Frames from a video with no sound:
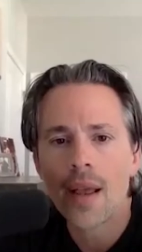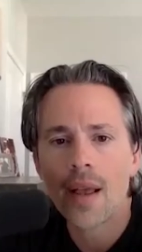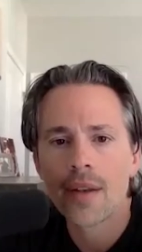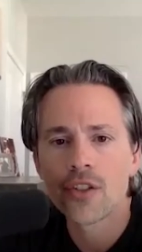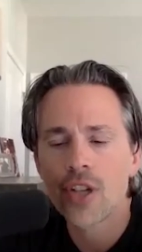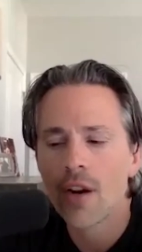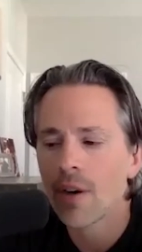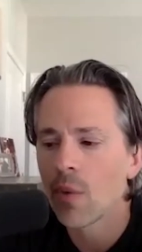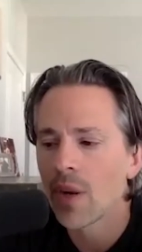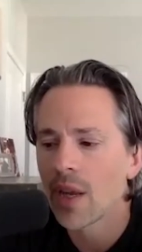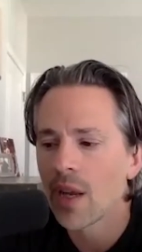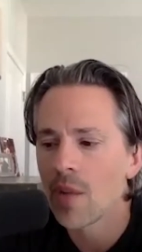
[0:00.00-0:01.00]
and
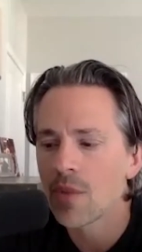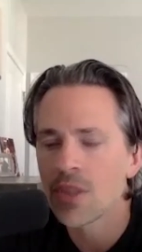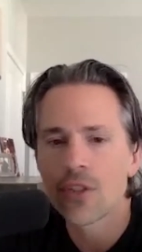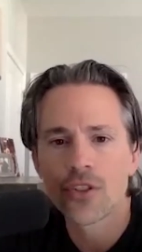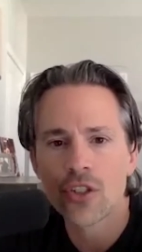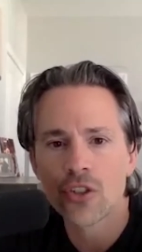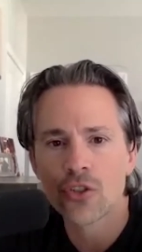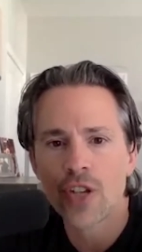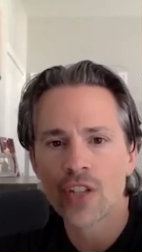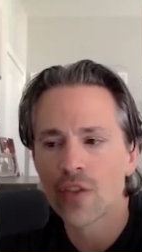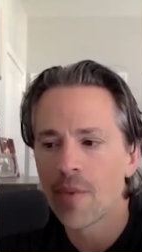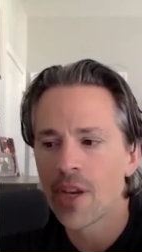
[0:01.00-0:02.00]
Gerry, when it comes to digital
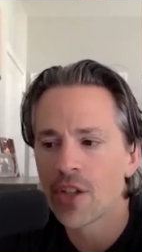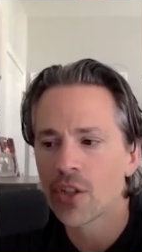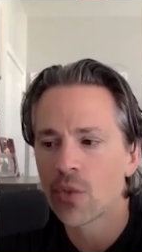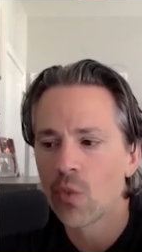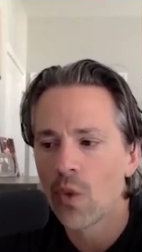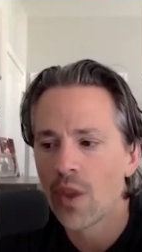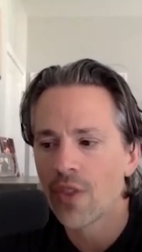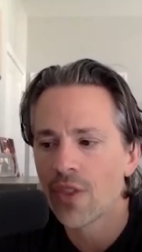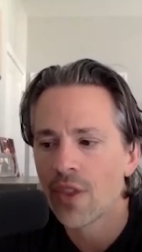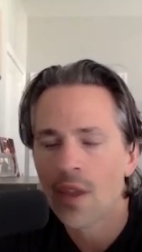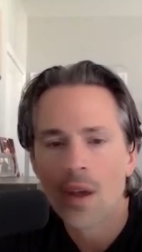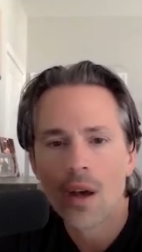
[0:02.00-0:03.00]
transformation
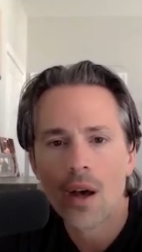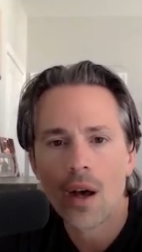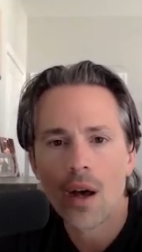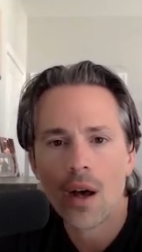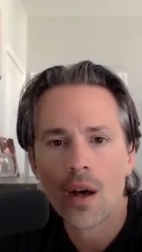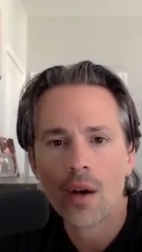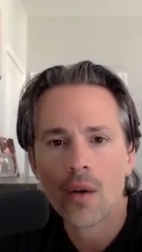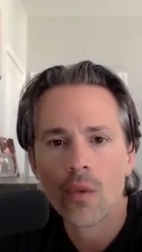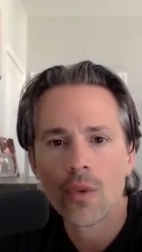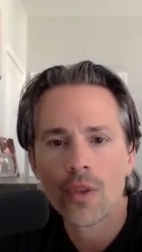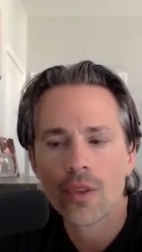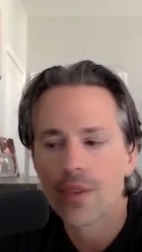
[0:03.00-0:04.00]
with
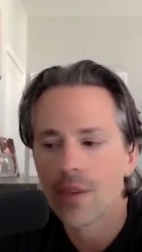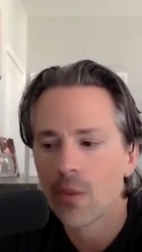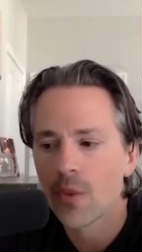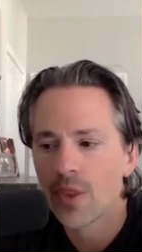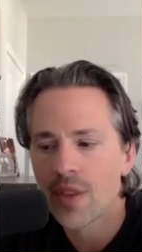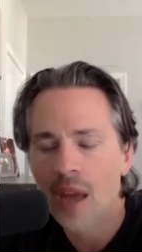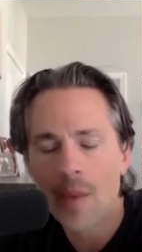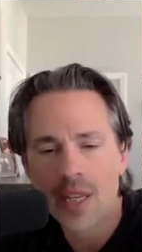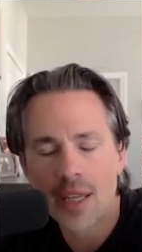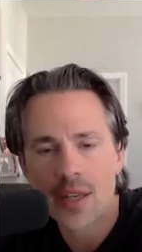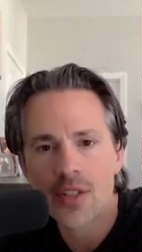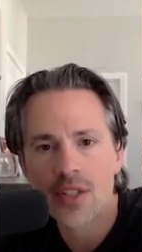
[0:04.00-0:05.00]

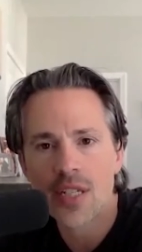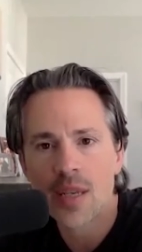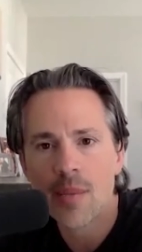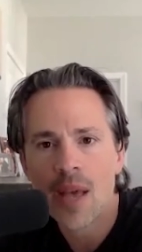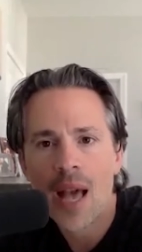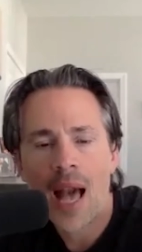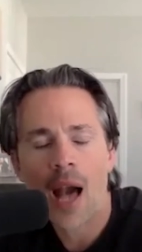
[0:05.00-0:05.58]
Dominic and his team,